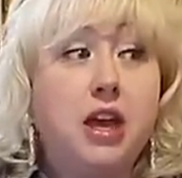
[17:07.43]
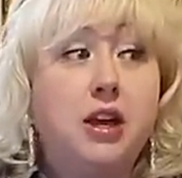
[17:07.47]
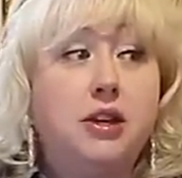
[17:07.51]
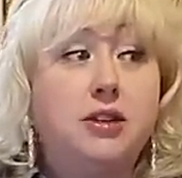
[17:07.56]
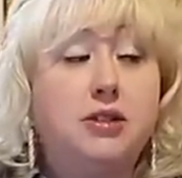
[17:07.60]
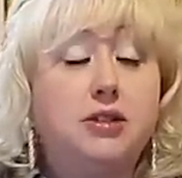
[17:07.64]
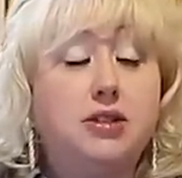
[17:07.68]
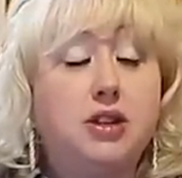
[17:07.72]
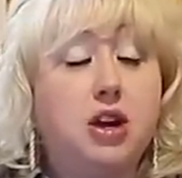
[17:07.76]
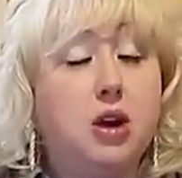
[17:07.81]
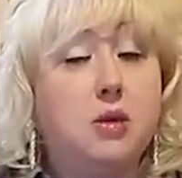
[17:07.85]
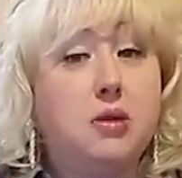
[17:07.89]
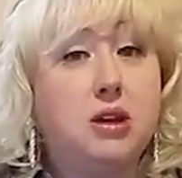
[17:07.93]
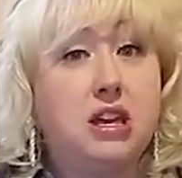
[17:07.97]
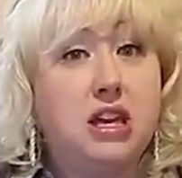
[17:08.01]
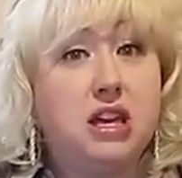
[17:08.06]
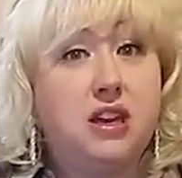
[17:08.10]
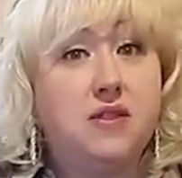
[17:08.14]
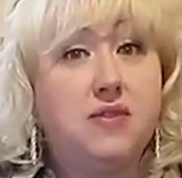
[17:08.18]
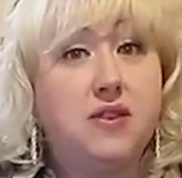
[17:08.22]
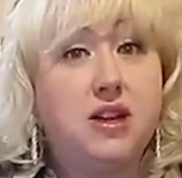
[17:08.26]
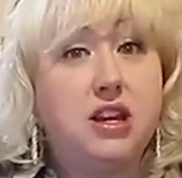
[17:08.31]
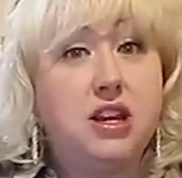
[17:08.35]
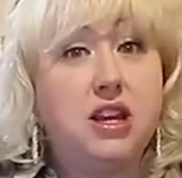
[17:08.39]
So
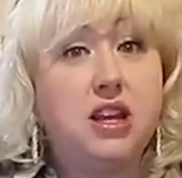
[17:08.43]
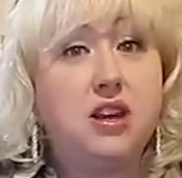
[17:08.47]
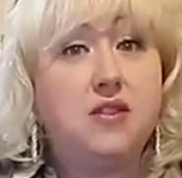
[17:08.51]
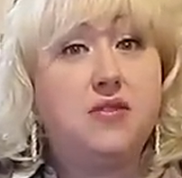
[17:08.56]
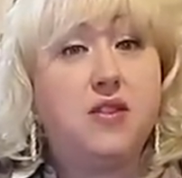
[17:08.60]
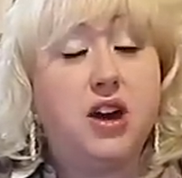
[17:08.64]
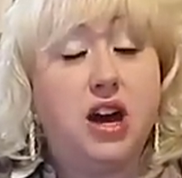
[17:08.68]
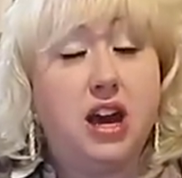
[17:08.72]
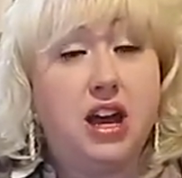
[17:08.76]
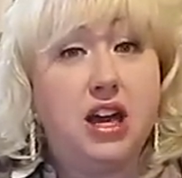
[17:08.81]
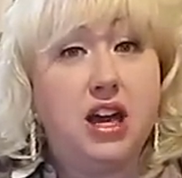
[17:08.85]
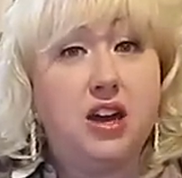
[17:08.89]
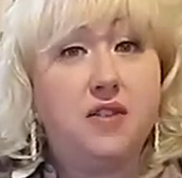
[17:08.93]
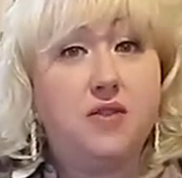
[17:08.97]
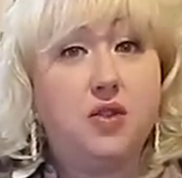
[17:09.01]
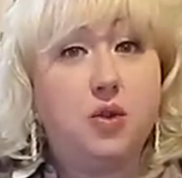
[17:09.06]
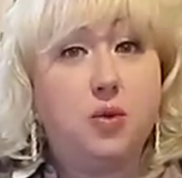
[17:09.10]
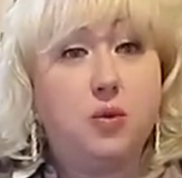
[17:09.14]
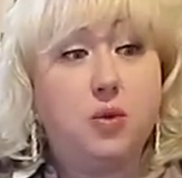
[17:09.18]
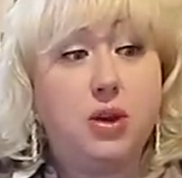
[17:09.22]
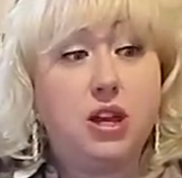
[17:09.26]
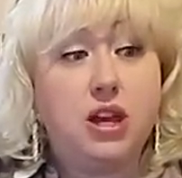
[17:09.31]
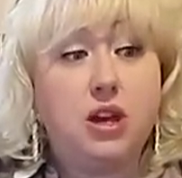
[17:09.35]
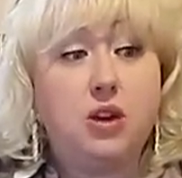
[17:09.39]
even if I have a
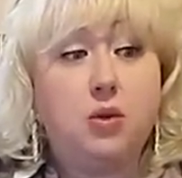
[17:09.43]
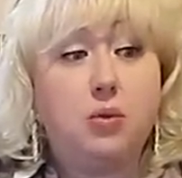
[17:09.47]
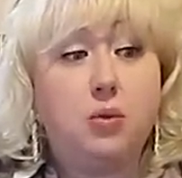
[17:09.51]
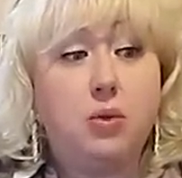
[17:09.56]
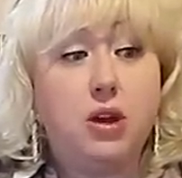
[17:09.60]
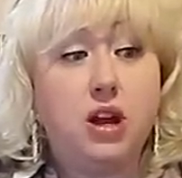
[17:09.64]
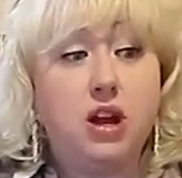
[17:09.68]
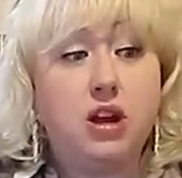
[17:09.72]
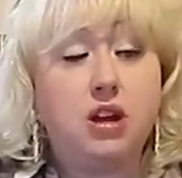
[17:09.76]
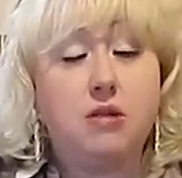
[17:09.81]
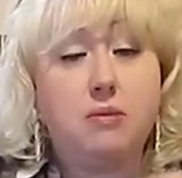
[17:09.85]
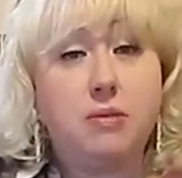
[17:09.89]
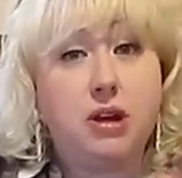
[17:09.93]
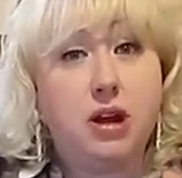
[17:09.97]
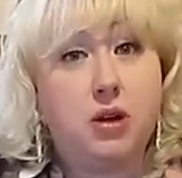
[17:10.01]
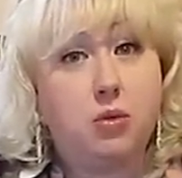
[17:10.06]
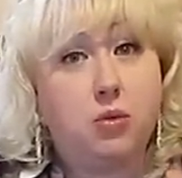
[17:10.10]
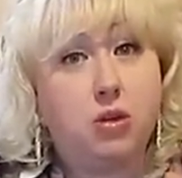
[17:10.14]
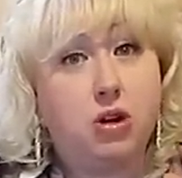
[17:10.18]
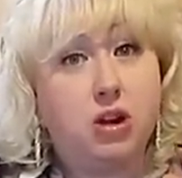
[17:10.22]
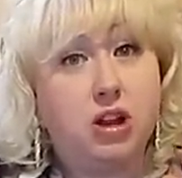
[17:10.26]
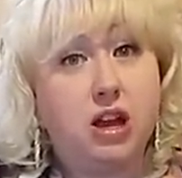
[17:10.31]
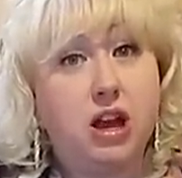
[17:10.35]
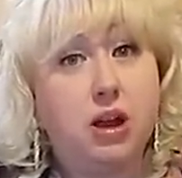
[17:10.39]
week where my
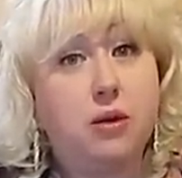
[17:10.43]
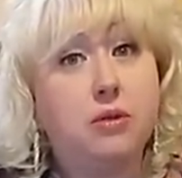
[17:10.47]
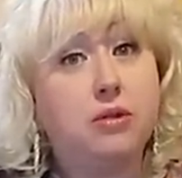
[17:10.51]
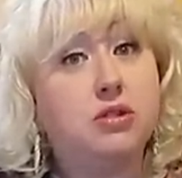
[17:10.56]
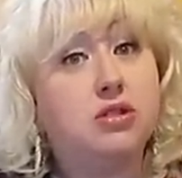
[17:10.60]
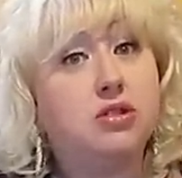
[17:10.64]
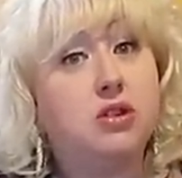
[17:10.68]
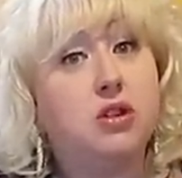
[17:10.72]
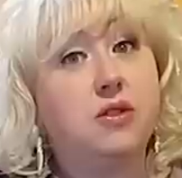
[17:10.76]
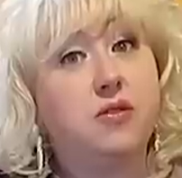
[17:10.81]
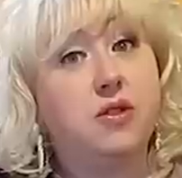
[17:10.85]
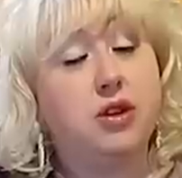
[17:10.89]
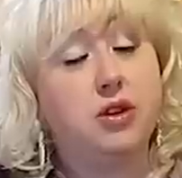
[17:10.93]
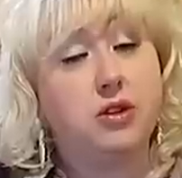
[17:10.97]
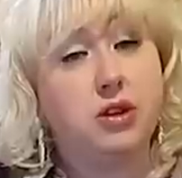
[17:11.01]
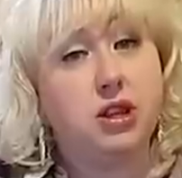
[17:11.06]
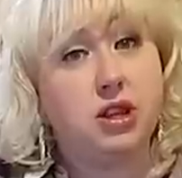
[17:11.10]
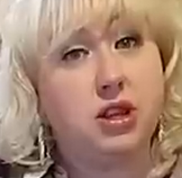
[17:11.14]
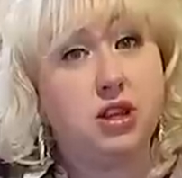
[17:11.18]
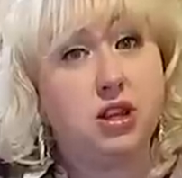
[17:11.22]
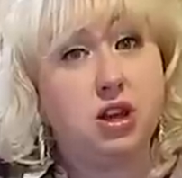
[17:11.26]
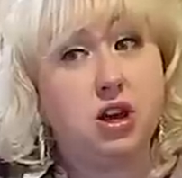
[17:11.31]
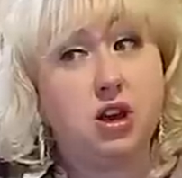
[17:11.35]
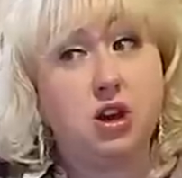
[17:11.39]
work hours are very
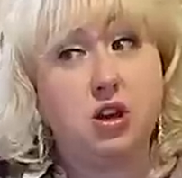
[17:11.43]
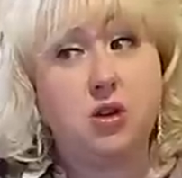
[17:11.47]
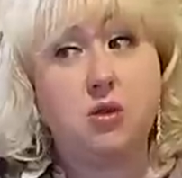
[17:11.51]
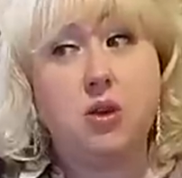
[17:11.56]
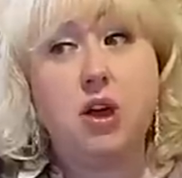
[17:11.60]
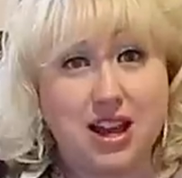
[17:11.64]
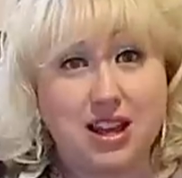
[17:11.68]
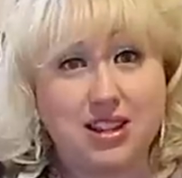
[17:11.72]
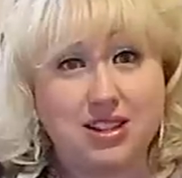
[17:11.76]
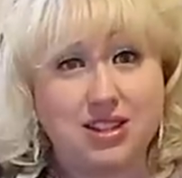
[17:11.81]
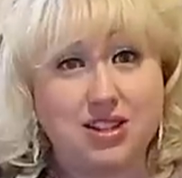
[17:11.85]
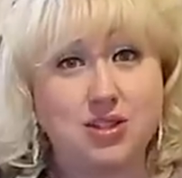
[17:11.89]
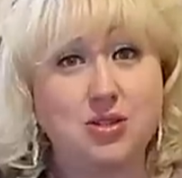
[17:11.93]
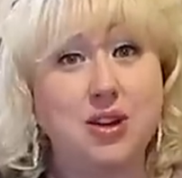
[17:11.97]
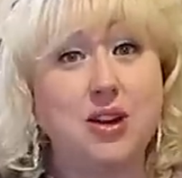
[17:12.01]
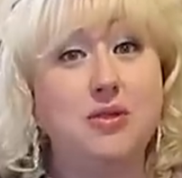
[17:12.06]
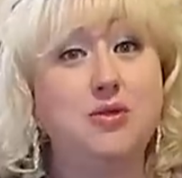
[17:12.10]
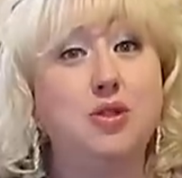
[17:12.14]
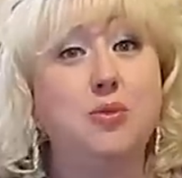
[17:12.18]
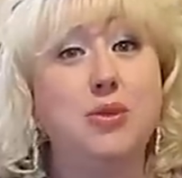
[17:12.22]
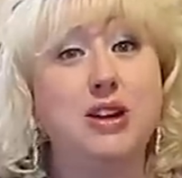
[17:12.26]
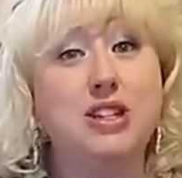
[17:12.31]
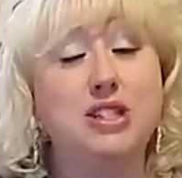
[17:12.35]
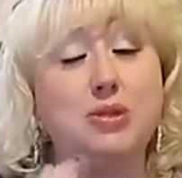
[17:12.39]
low, I still have
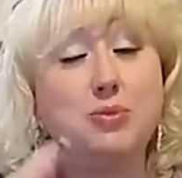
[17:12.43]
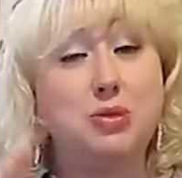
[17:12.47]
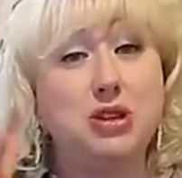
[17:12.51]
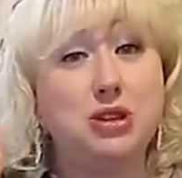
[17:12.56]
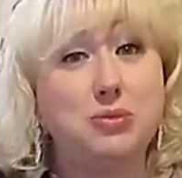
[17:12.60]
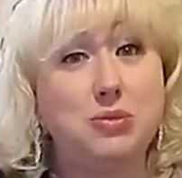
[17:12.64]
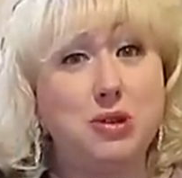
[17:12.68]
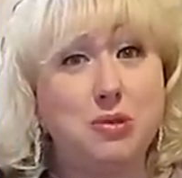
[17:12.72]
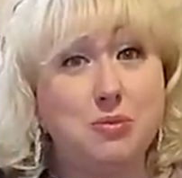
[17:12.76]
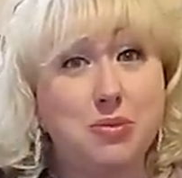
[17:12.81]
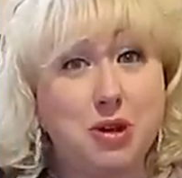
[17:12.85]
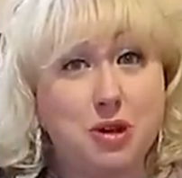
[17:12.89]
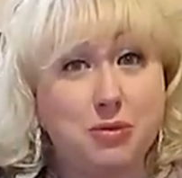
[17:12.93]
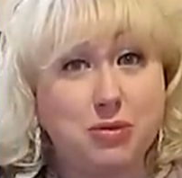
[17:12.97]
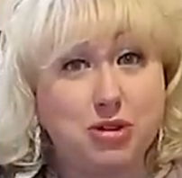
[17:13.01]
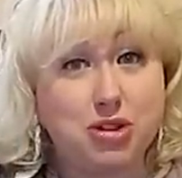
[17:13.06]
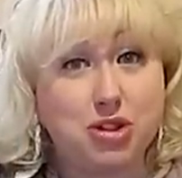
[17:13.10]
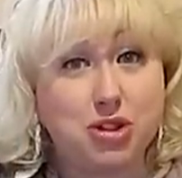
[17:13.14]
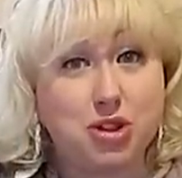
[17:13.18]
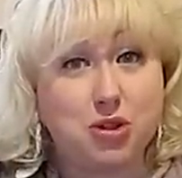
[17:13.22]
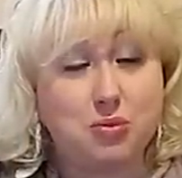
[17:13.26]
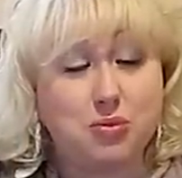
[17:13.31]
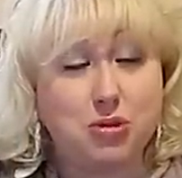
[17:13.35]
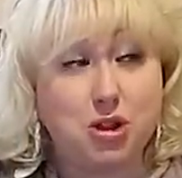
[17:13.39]
new recipes being published
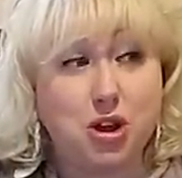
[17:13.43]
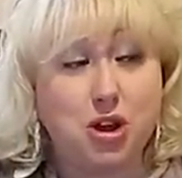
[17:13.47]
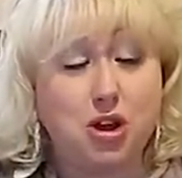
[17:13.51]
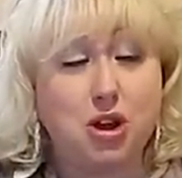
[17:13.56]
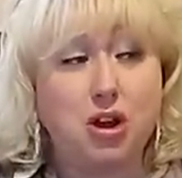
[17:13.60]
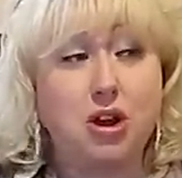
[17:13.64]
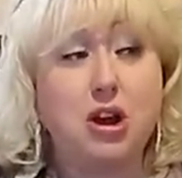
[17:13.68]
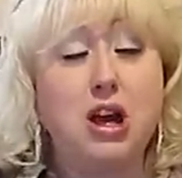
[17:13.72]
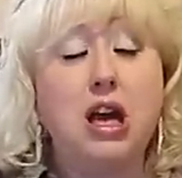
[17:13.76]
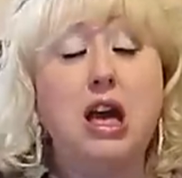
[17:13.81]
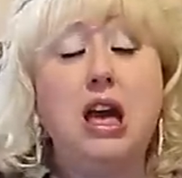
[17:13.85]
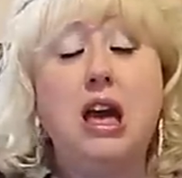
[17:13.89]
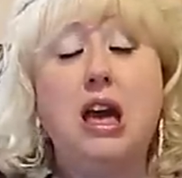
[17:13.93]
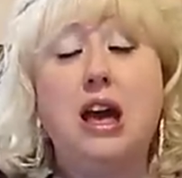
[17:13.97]
on the blog.